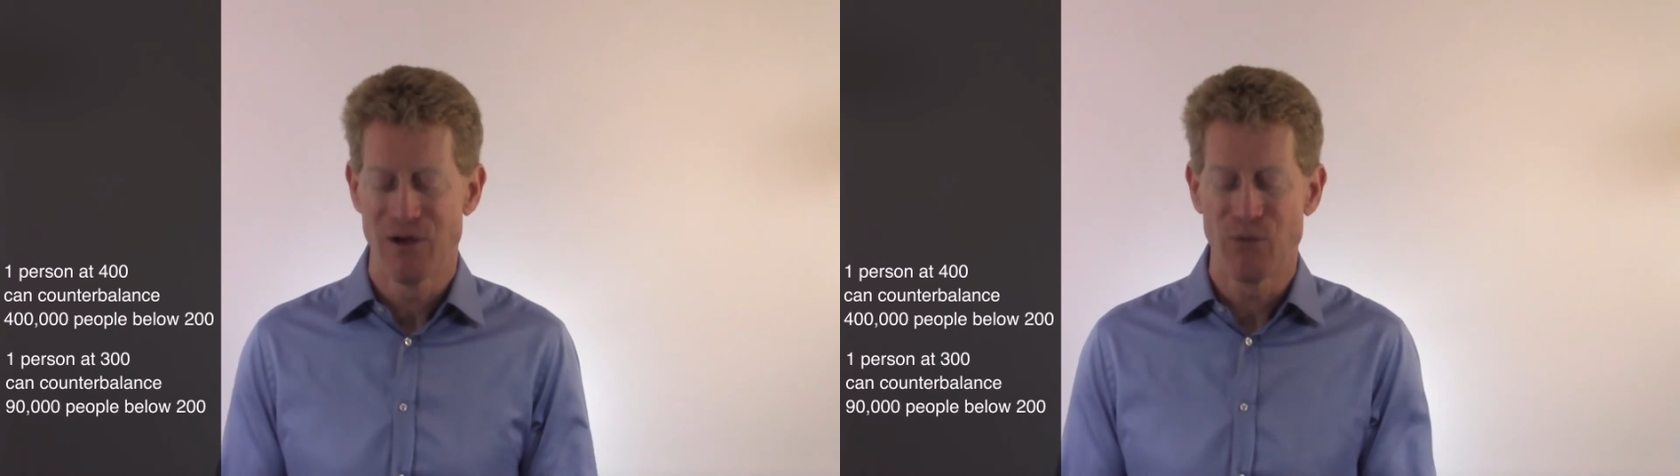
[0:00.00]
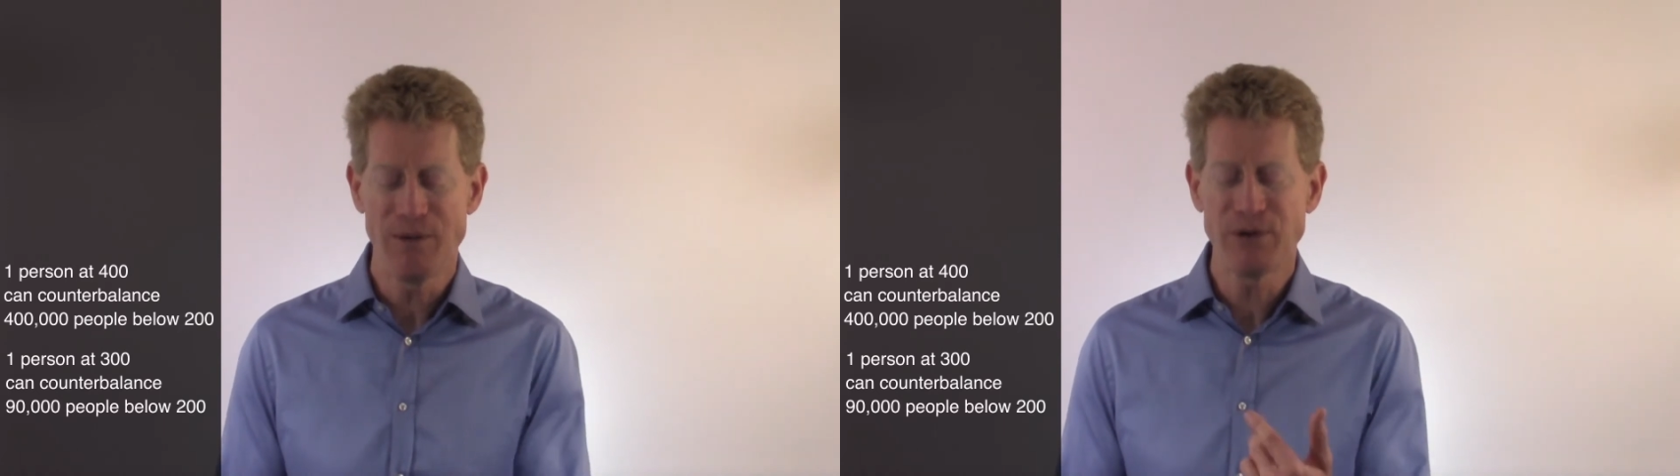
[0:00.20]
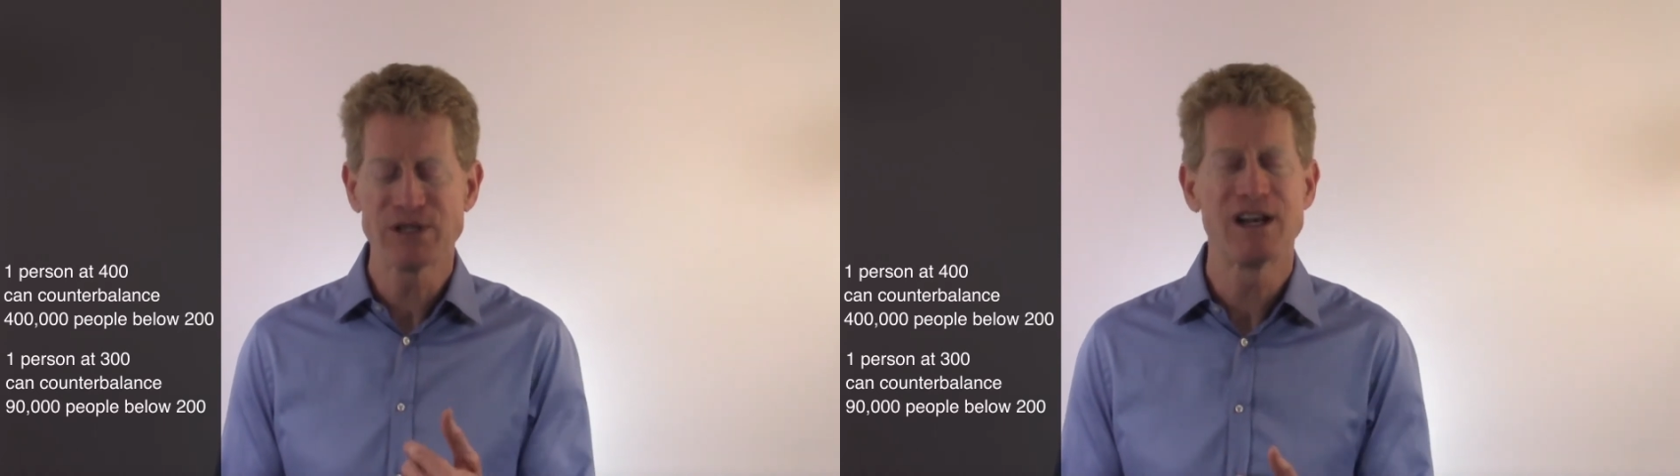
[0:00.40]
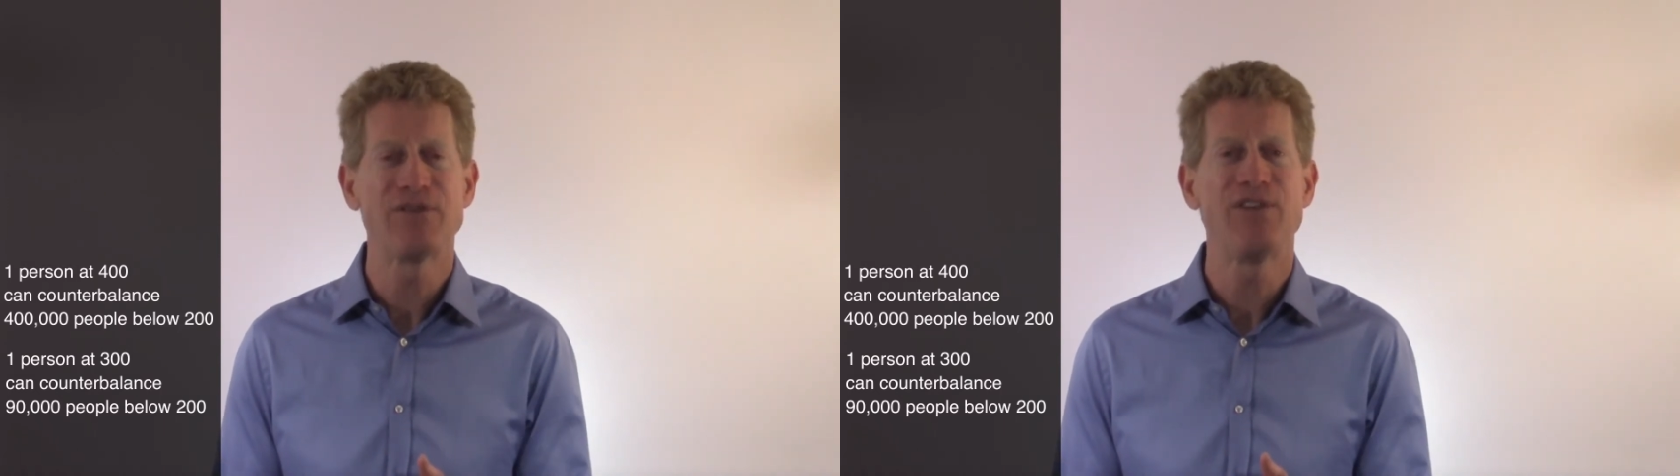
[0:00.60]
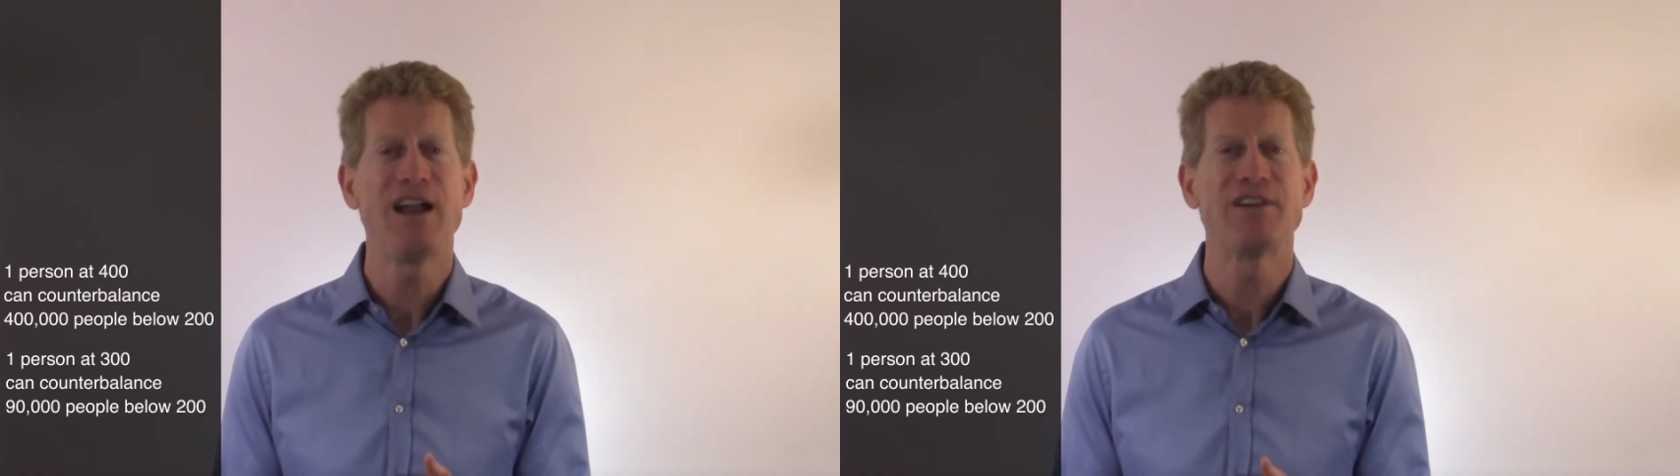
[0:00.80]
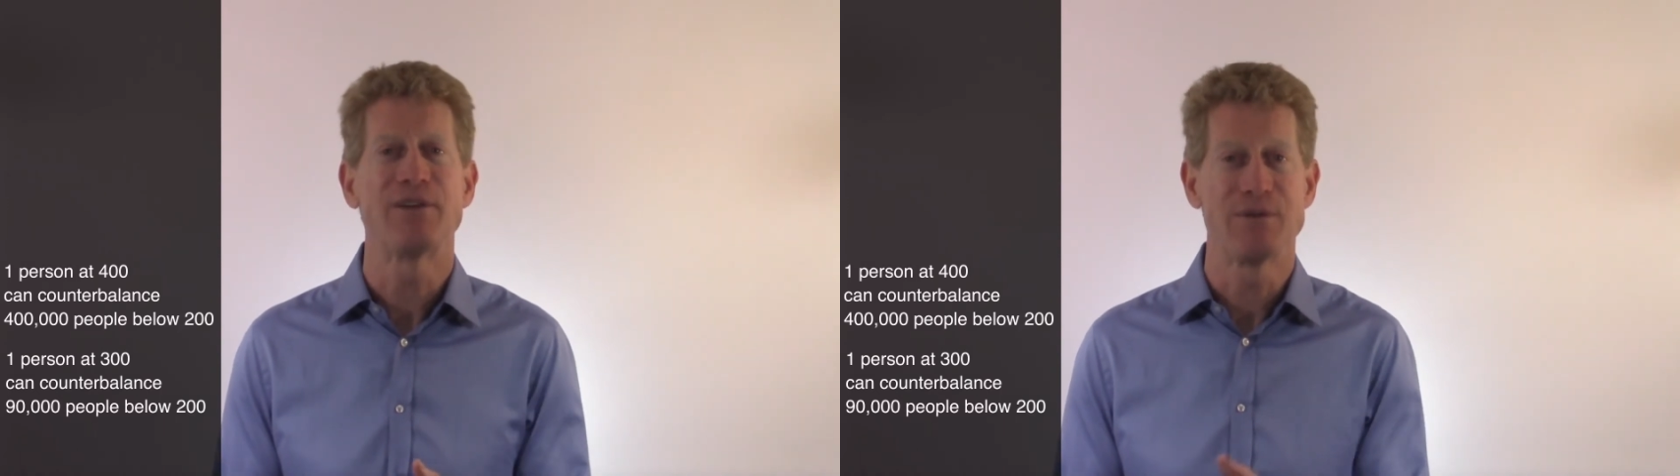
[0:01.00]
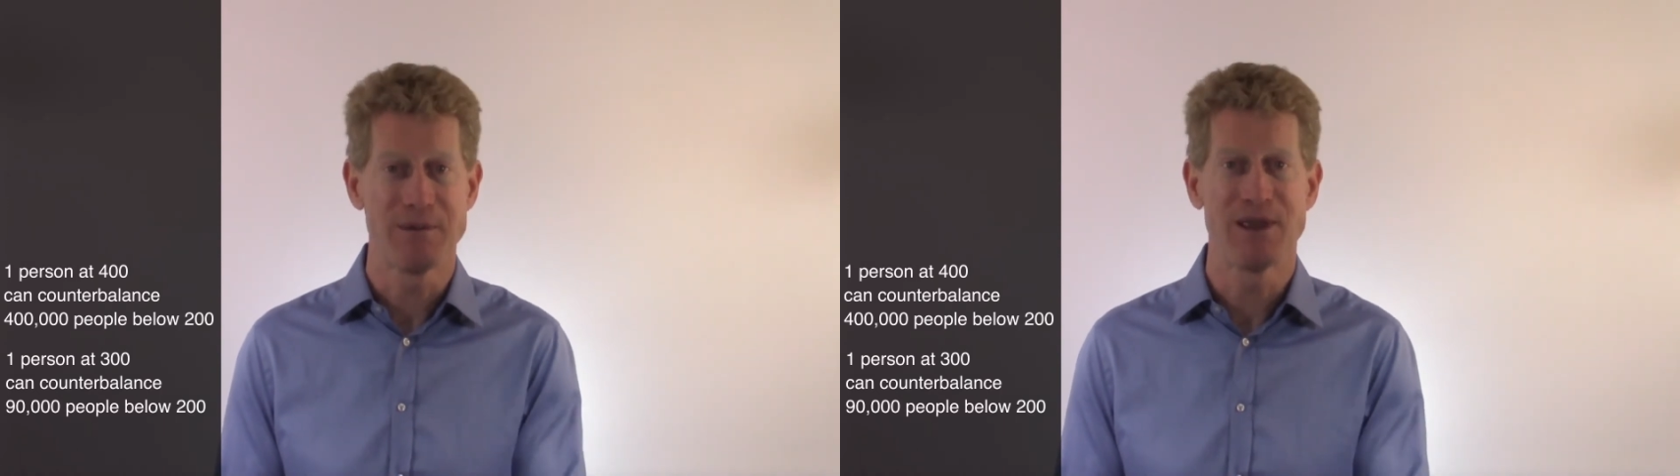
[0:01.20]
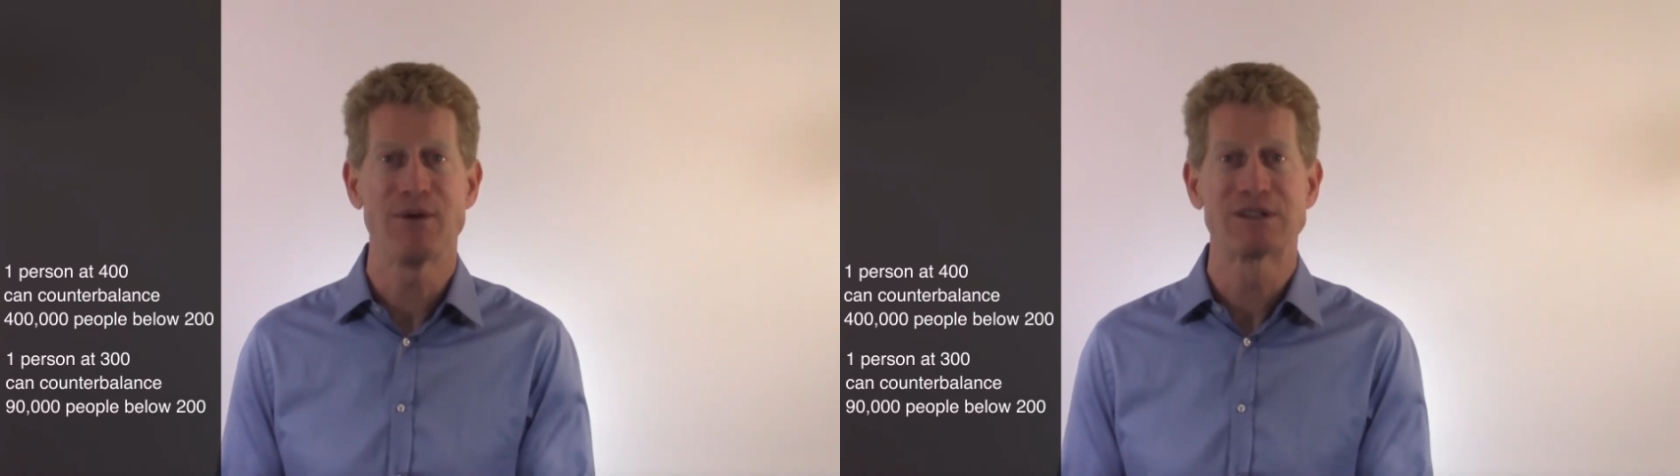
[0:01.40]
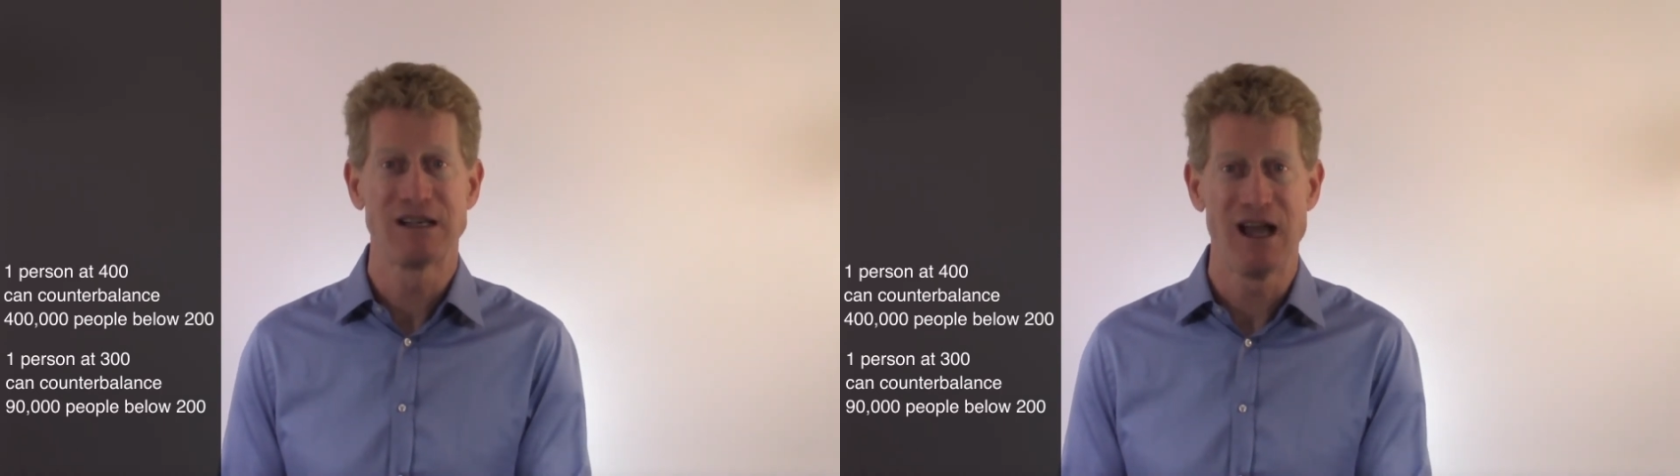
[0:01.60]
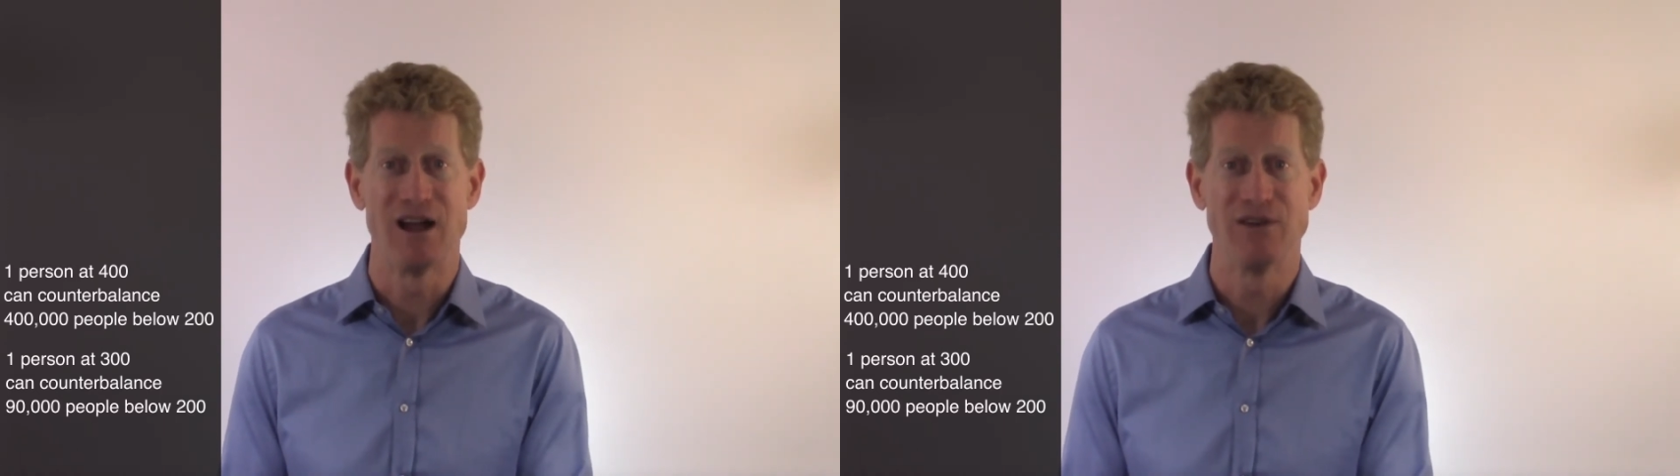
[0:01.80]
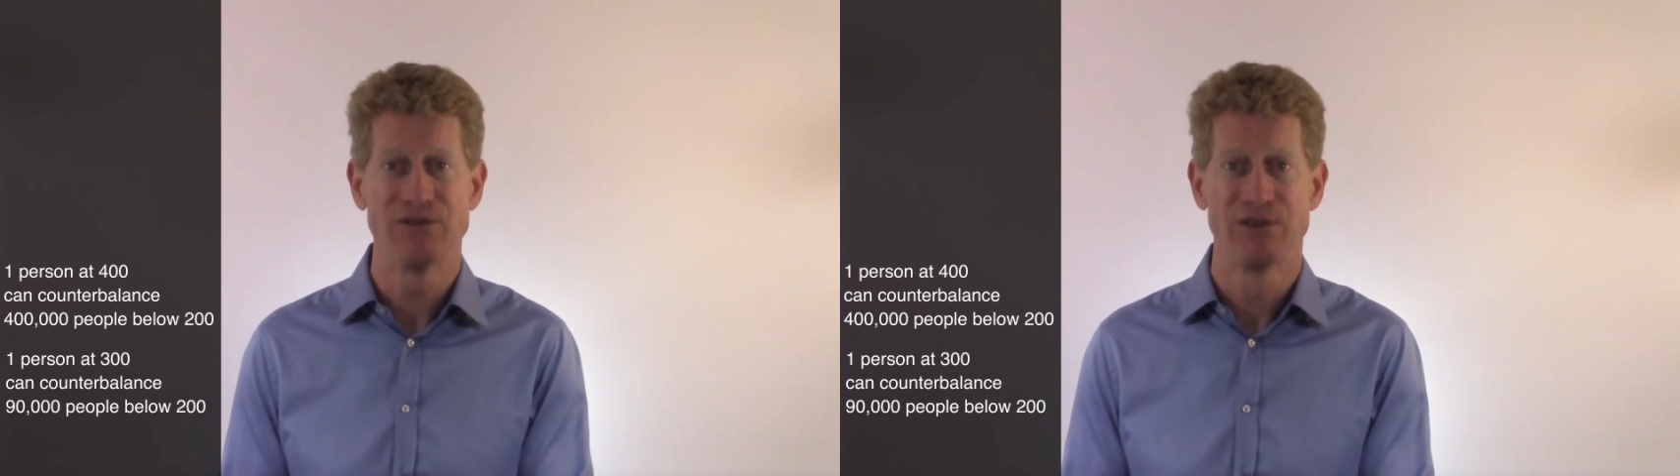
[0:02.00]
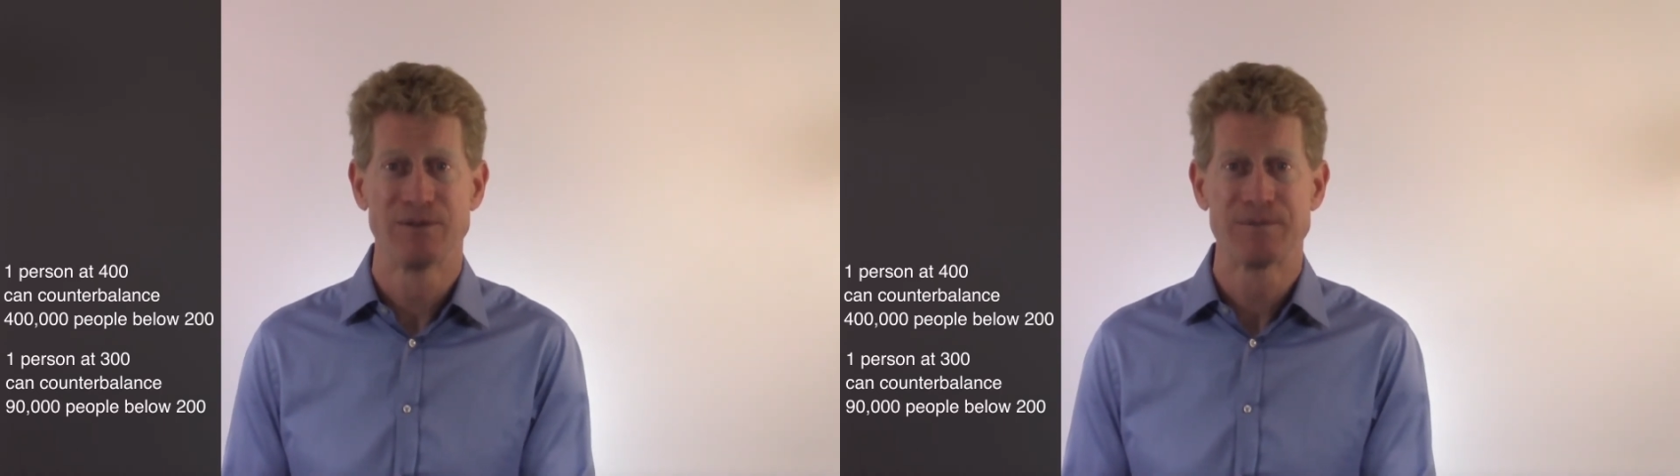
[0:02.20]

One person at 500, remember that was love,